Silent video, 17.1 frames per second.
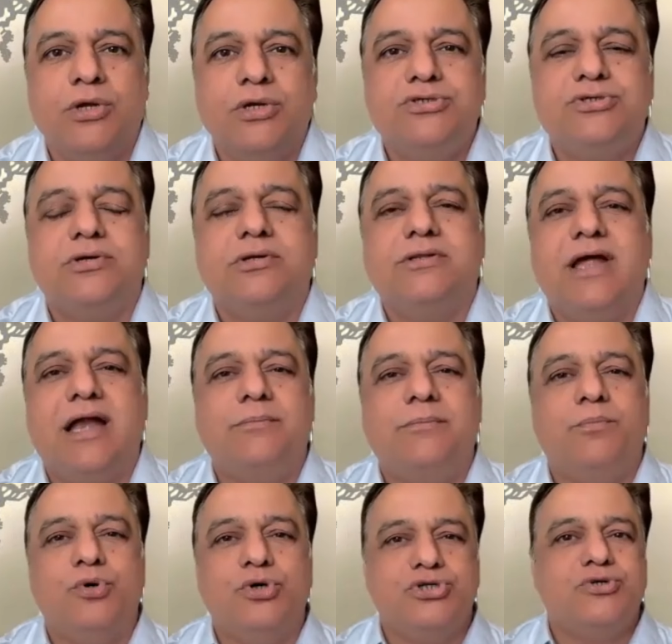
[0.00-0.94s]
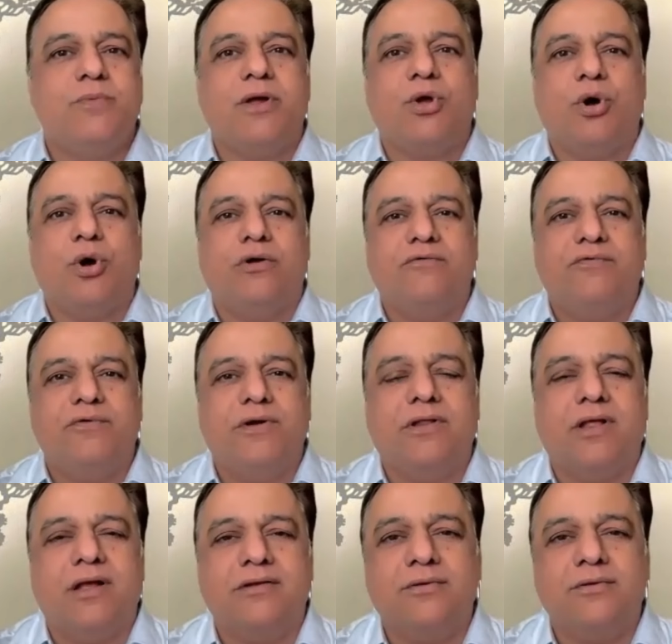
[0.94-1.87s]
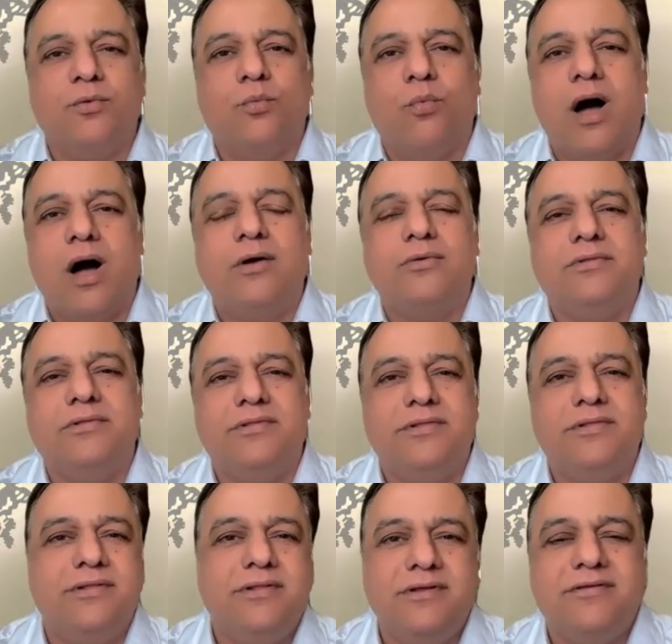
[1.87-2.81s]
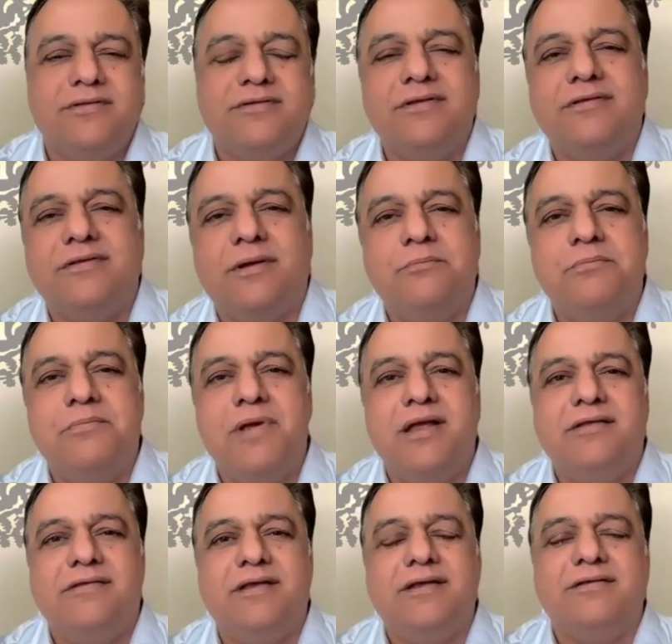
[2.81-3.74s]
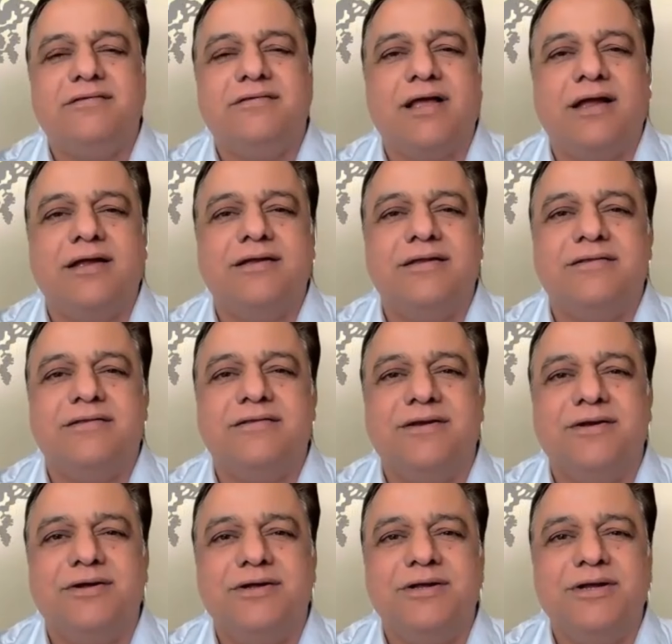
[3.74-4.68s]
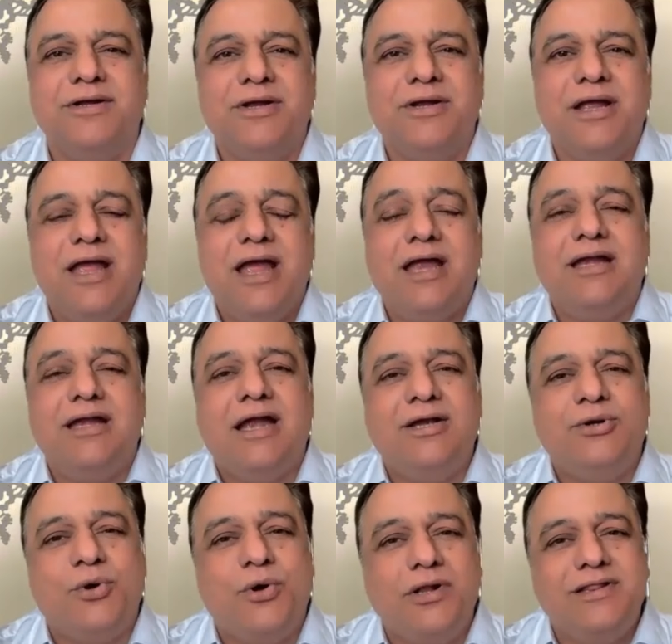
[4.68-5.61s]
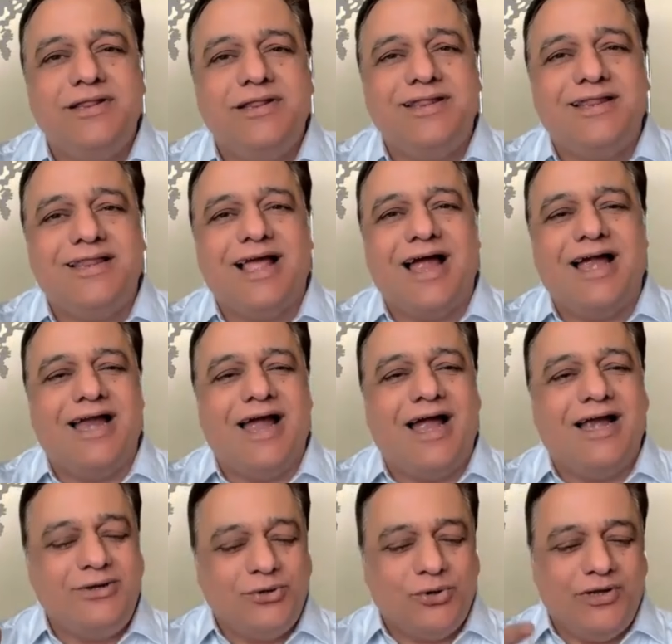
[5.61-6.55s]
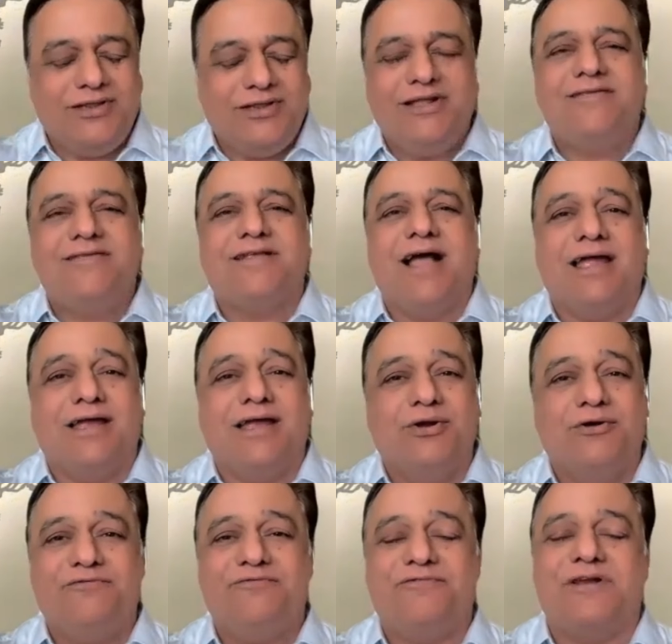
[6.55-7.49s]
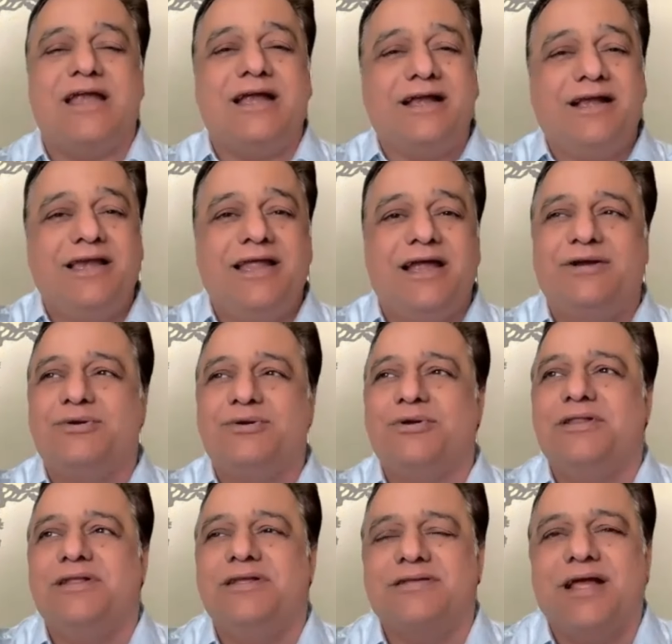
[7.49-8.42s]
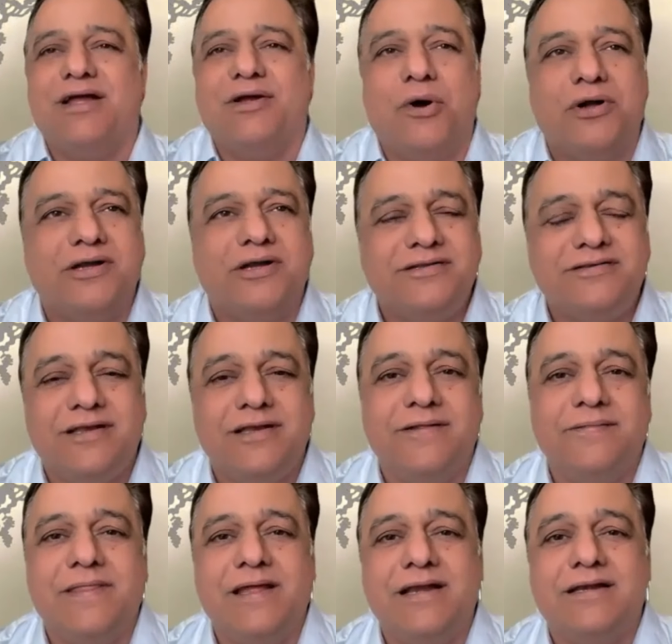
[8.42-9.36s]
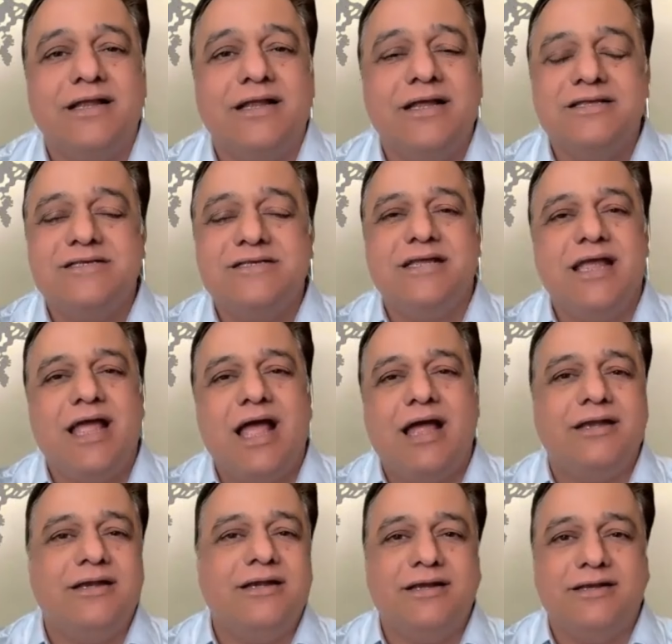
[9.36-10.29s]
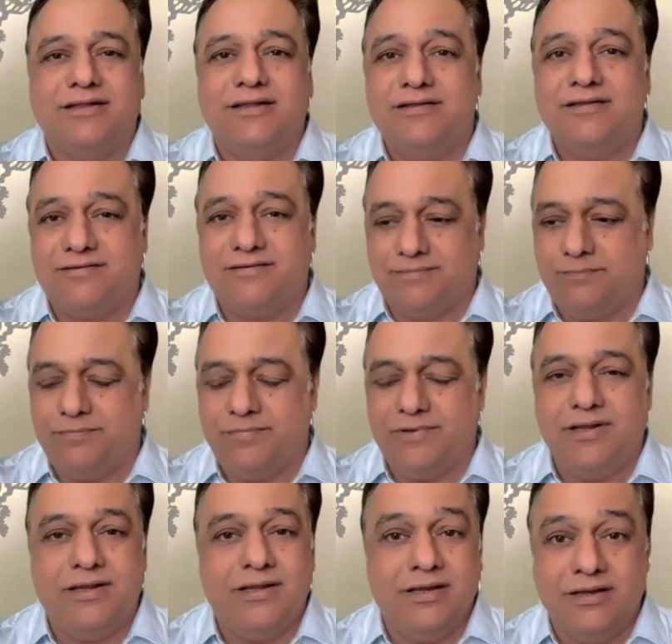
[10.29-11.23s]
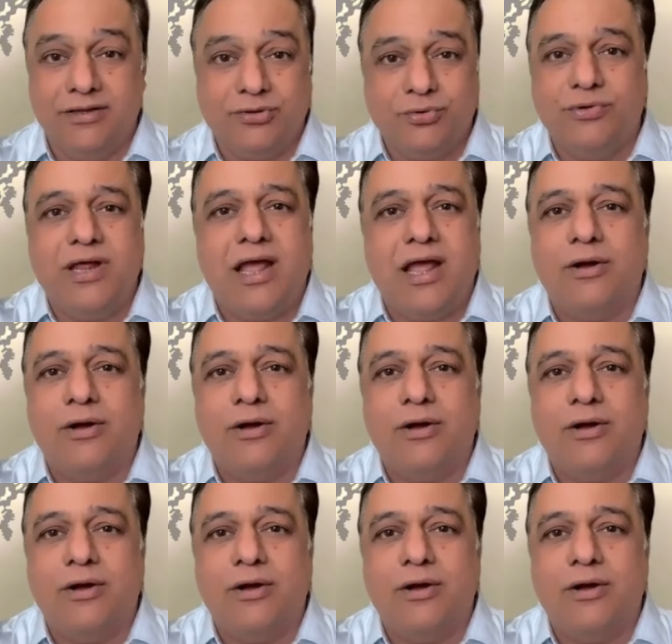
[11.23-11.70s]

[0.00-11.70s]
So that boosts my confidence. I said, wow, this is amazing science, you know. And I told this guy, you know, frankly, I told this guy honestly that, see, I did this healing today.